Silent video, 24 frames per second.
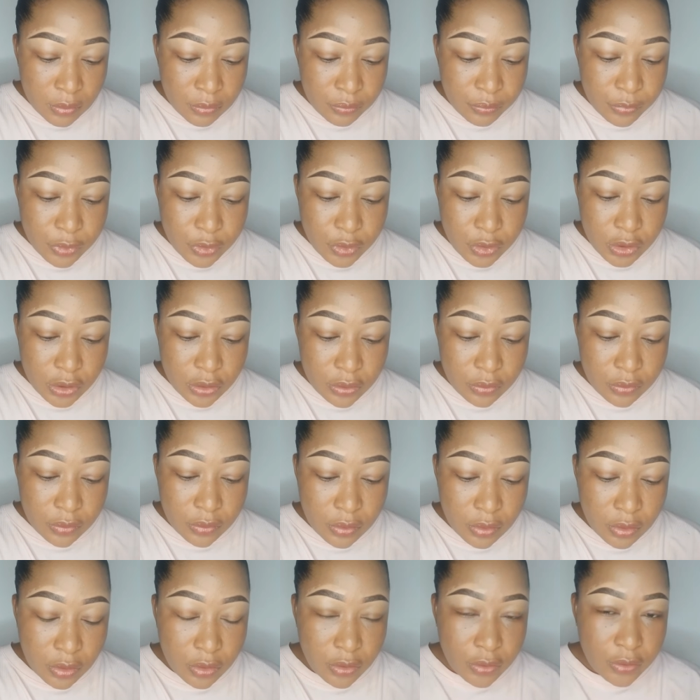Be gentle
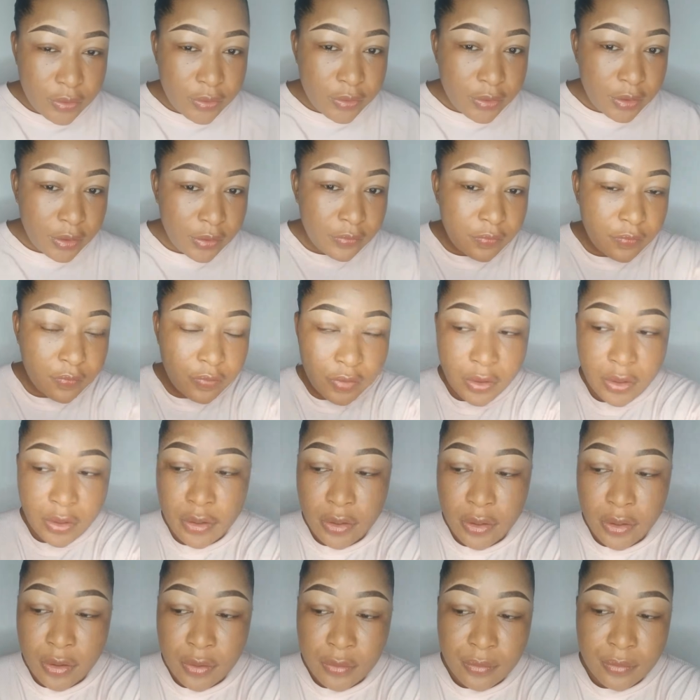on yourself,
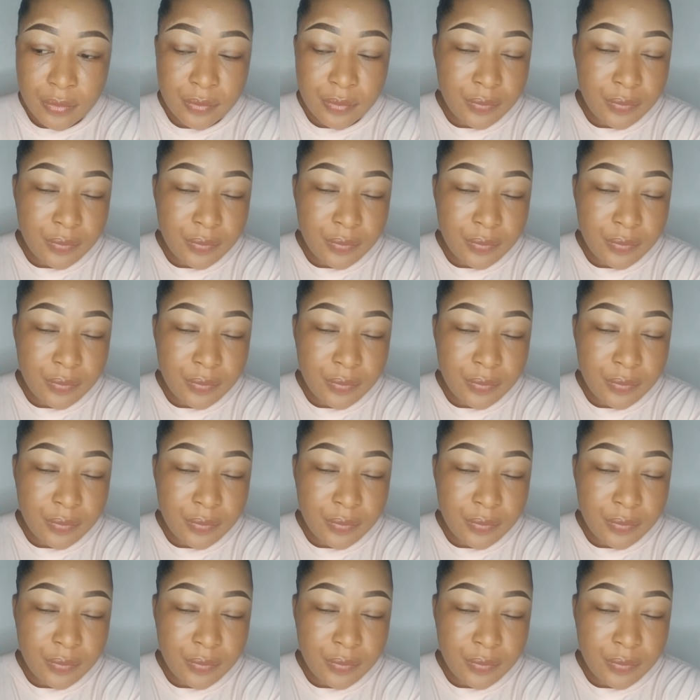okay?